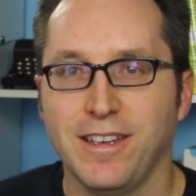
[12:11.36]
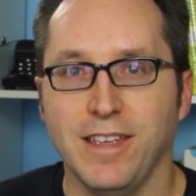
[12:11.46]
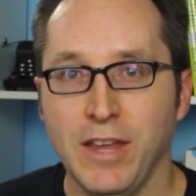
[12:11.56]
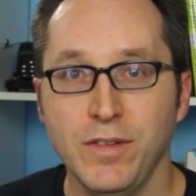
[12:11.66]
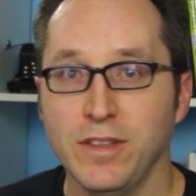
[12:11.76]

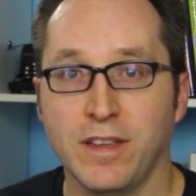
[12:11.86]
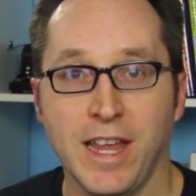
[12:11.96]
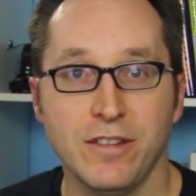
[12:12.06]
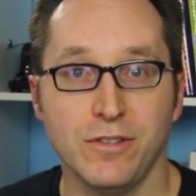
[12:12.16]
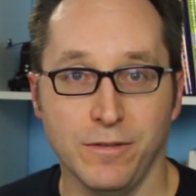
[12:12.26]
Even the
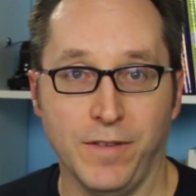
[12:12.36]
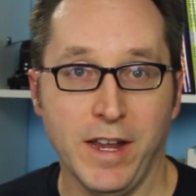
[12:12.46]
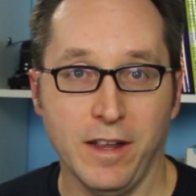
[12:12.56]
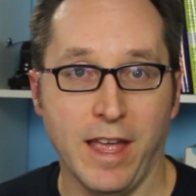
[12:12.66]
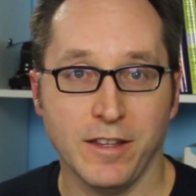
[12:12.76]

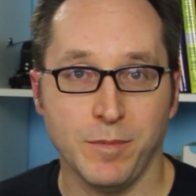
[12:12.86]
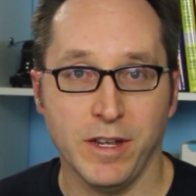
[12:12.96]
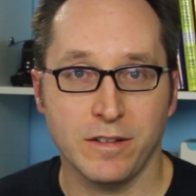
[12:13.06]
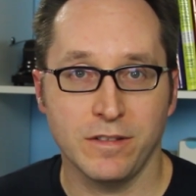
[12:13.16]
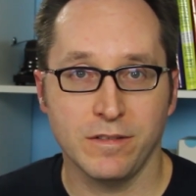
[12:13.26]
cancer-fighting
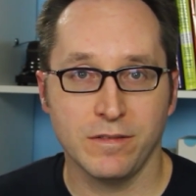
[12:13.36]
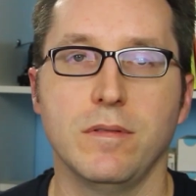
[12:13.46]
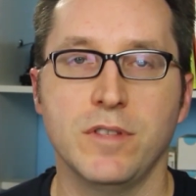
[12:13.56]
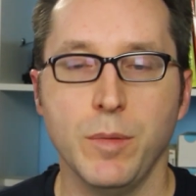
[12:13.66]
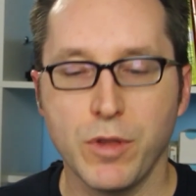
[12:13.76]
aspects.
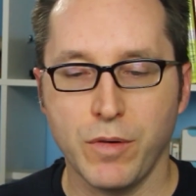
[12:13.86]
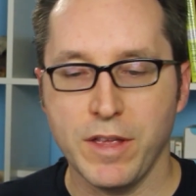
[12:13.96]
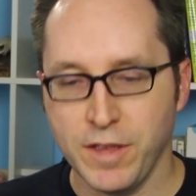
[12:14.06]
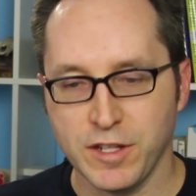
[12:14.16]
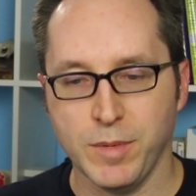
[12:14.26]
Some of the
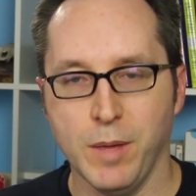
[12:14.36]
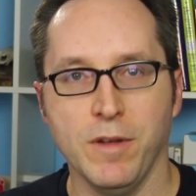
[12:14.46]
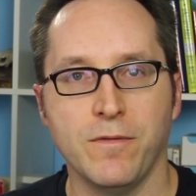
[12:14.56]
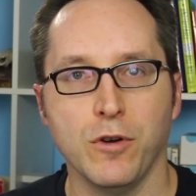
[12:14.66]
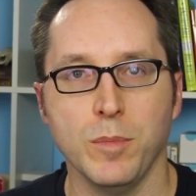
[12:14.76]
great things about
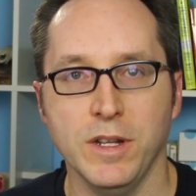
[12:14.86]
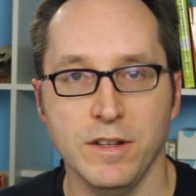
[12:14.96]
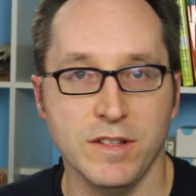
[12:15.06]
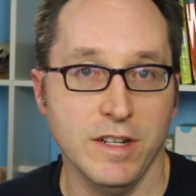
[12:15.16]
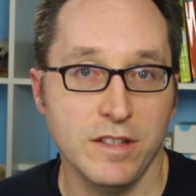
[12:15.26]
metformin
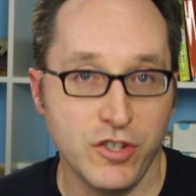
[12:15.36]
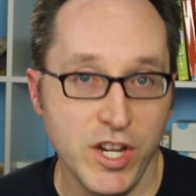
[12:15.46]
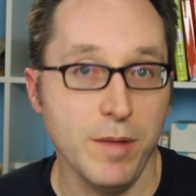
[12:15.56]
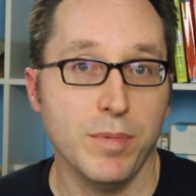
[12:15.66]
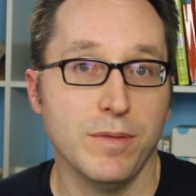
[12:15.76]
is that it's
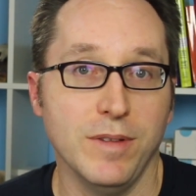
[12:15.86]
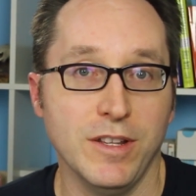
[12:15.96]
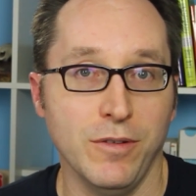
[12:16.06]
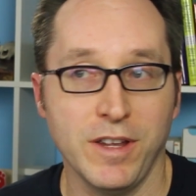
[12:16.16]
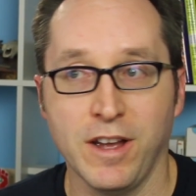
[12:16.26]
cheap.
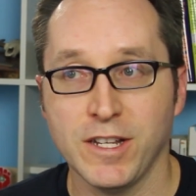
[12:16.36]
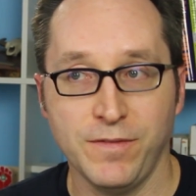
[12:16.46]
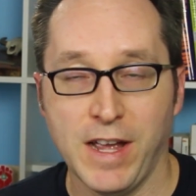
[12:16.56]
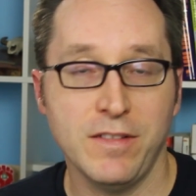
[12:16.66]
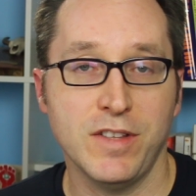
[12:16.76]
It only costs
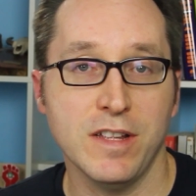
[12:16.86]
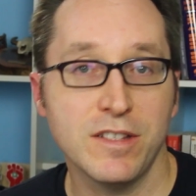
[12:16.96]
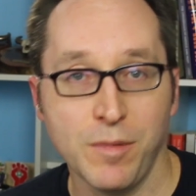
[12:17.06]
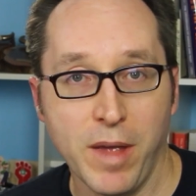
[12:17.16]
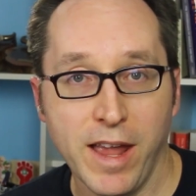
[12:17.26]
5
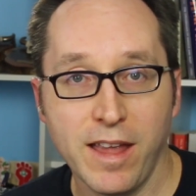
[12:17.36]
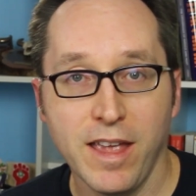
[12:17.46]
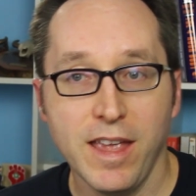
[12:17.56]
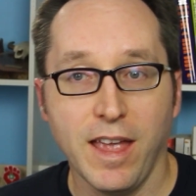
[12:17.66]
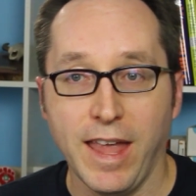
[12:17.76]
cents to make,
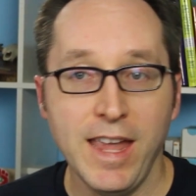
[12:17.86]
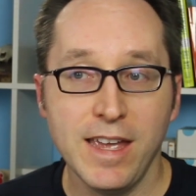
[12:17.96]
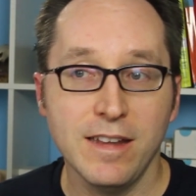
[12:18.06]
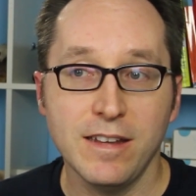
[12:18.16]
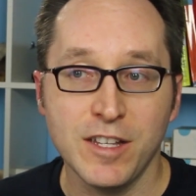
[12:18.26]

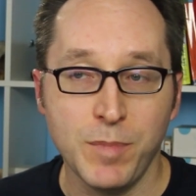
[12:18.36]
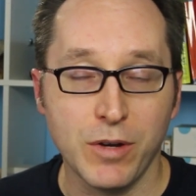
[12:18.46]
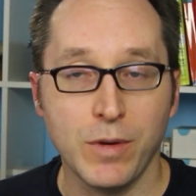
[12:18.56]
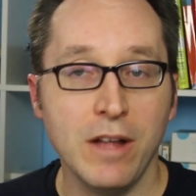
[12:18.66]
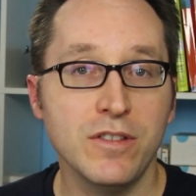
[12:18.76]
and it's
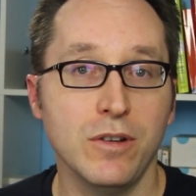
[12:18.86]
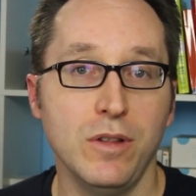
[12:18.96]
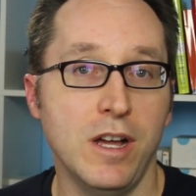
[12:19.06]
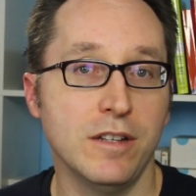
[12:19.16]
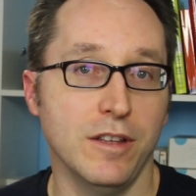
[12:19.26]
been around so
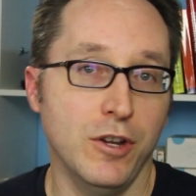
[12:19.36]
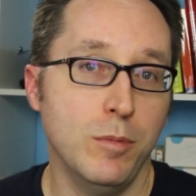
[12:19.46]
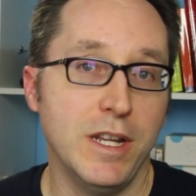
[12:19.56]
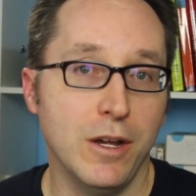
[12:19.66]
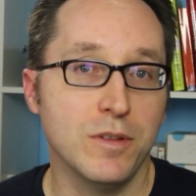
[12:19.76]
long that
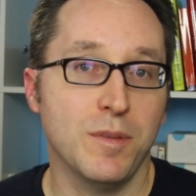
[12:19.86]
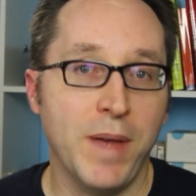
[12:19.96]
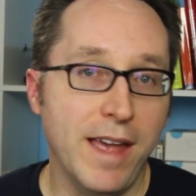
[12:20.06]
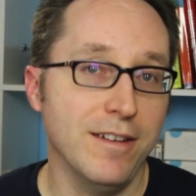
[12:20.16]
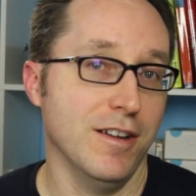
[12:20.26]
nobody owns a
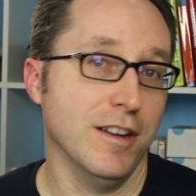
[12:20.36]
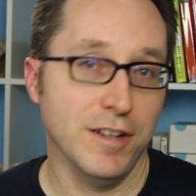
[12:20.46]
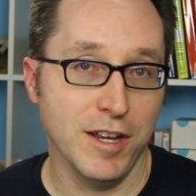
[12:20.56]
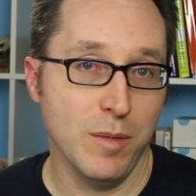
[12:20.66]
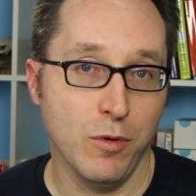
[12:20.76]
patent on
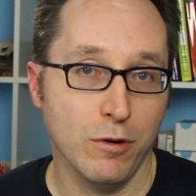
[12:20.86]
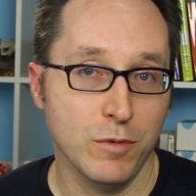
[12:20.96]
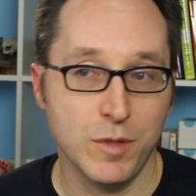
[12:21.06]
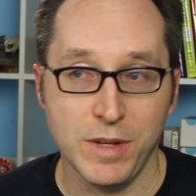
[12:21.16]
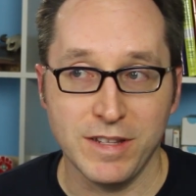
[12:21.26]
it anymore,
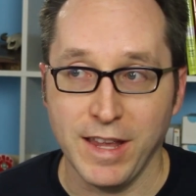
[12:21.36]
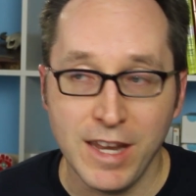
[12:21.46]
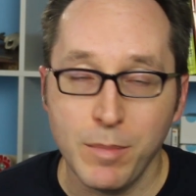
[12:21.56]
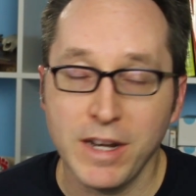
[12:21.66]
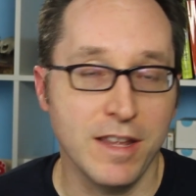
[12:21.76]
which means
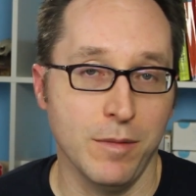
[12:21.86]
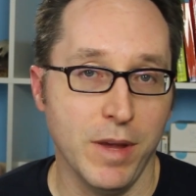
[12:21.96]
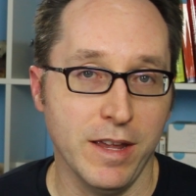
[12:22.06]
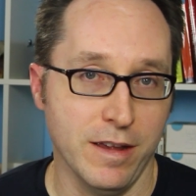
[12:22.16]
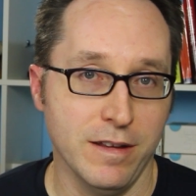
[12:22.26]
anybody can
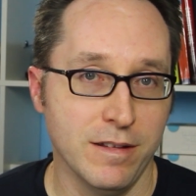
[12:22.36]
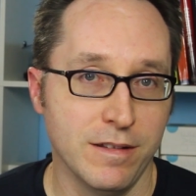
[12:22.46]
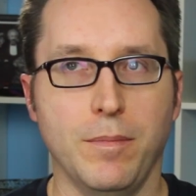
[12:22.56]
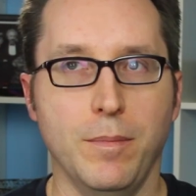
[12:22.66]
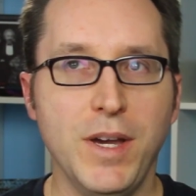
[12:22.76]
make it.
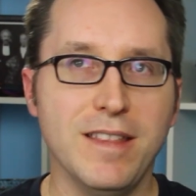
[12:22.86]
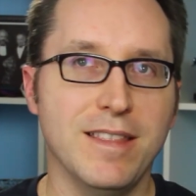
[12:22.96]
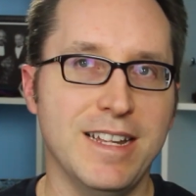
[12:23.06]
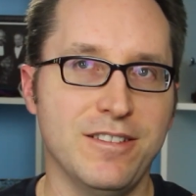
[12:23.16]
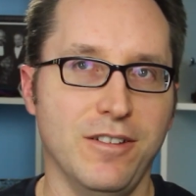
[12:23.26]
But
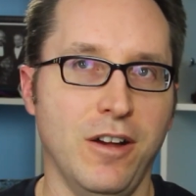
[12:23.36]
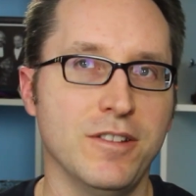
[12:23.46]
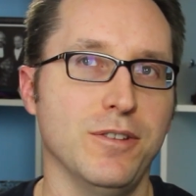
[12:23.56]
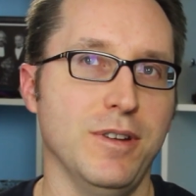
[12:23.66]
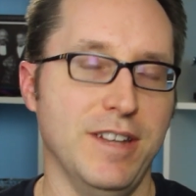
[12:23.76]
that's
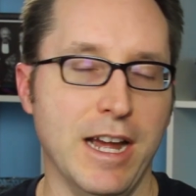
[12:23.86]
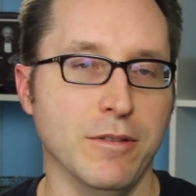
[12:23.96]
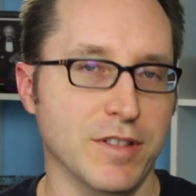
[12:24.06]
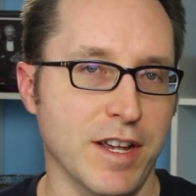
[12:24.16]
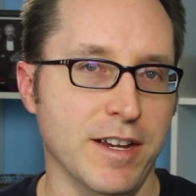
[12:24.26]
also a
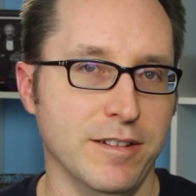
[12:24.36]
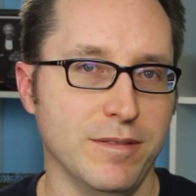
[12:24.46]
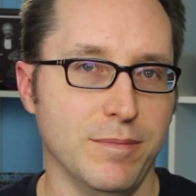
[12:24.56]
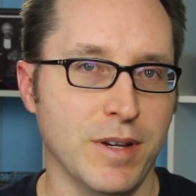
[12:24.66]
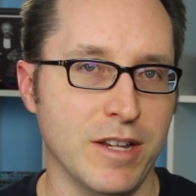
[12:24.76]
downside,
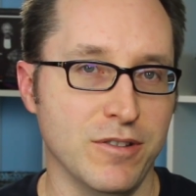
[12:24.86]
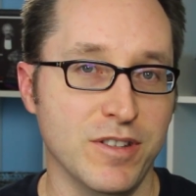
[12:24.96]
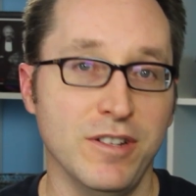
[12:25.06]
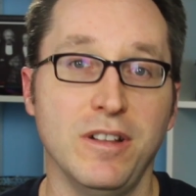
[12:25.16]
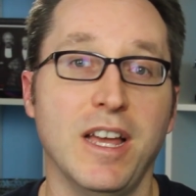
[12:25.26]
because
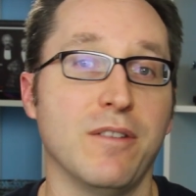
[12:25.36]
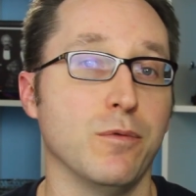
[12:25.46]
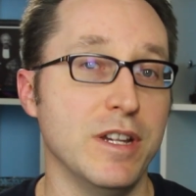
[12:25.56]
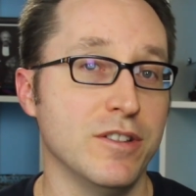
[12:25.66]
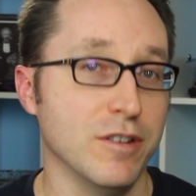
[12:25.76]
there's still a lot
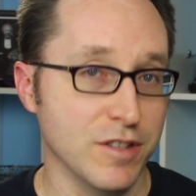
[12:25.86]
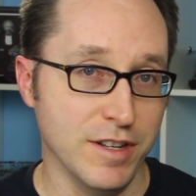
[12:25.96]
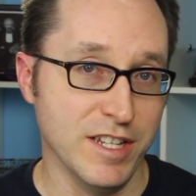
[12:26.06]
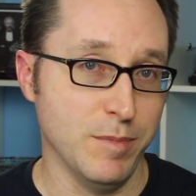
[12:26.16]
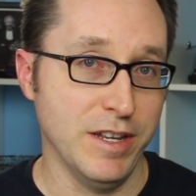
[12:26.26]
of research that
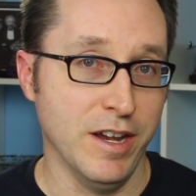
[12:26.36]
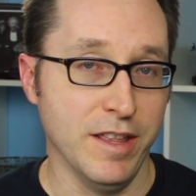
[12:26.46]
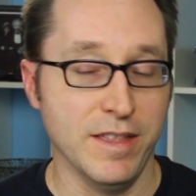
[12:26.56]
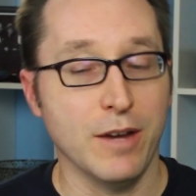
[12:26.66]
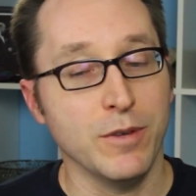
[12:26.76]
needs to be
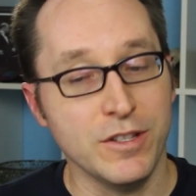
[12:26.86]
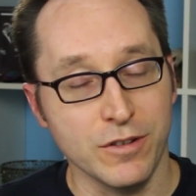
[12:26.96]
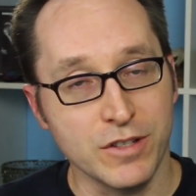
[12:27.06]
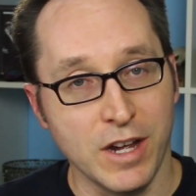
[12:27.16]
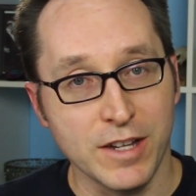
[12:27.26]
done. That
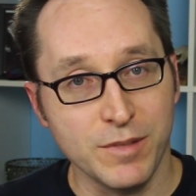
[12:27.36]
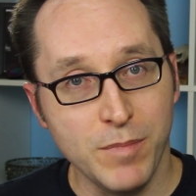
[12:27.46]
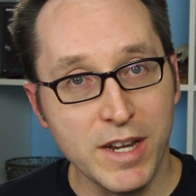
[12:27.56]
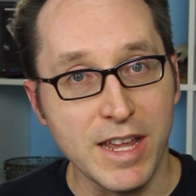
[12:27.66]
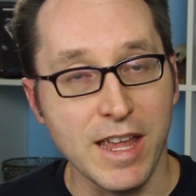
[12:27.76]
research costs
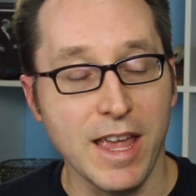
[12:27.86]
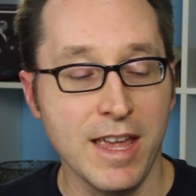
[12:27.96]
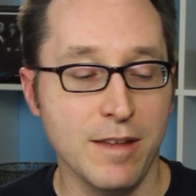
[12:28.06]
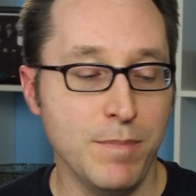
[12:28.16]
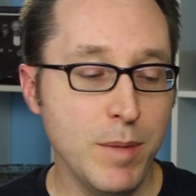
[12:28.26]
money,
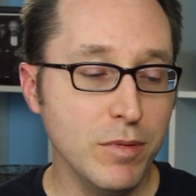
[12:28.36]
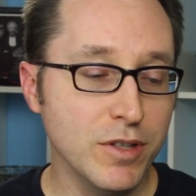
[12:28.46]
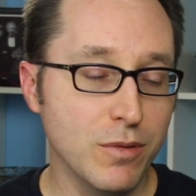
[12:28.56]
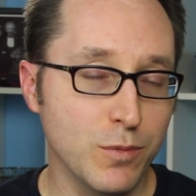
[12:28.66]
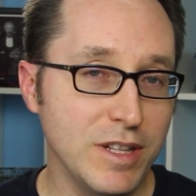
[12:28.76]
and people
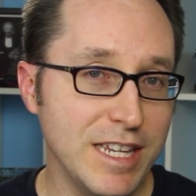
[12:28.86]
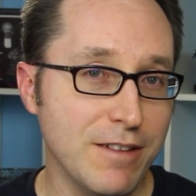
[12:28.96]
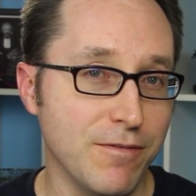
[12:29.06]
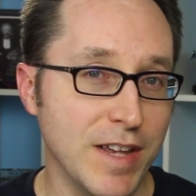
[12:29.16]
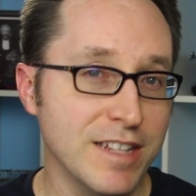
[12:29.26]
don't really
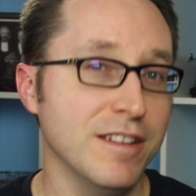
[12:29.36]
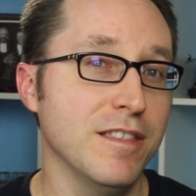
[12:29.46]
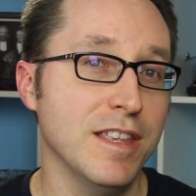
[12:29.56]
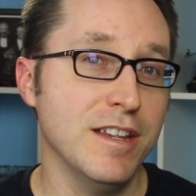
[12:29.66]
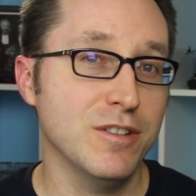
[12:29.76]
invest
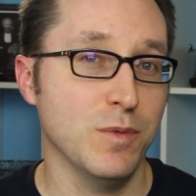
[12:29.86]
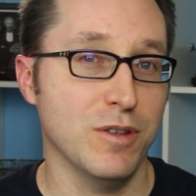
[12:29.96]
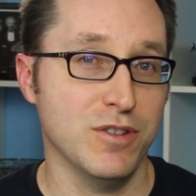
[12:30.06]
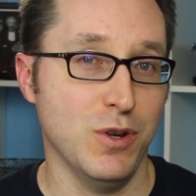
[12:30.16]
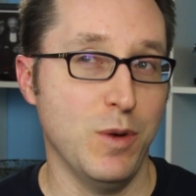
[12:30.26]
in things when
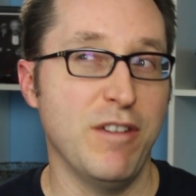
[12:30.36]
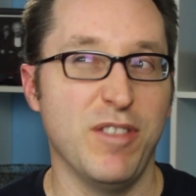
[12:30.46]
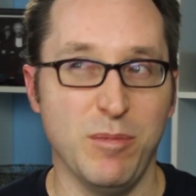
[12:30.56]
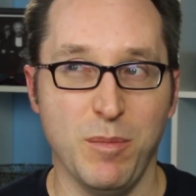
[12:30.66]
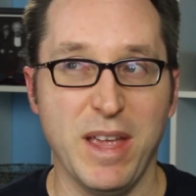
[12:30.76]
there's no way
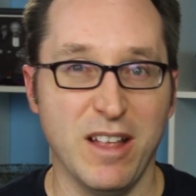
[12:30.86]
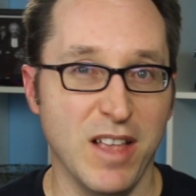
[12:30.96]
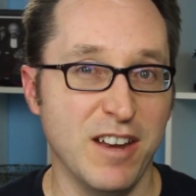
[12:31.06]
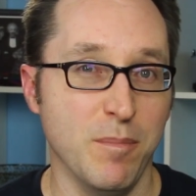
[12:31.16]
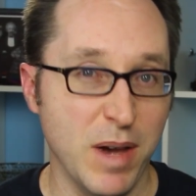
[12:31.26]
for them to make a
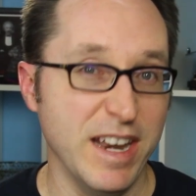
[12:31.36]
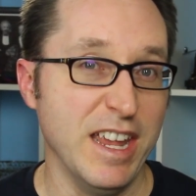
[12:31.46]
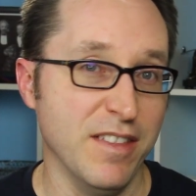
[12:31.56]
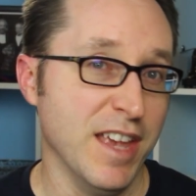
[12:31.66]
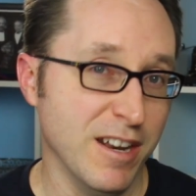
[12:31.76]
lot of
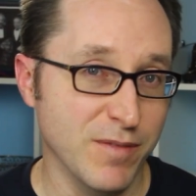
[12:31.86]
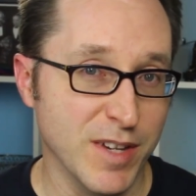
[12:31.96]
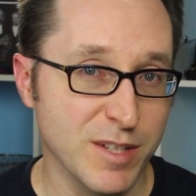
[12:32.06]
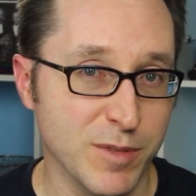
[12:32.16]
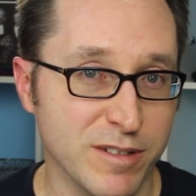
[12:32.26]
money on that
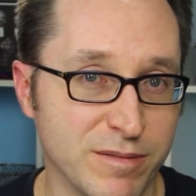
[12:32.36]
investment.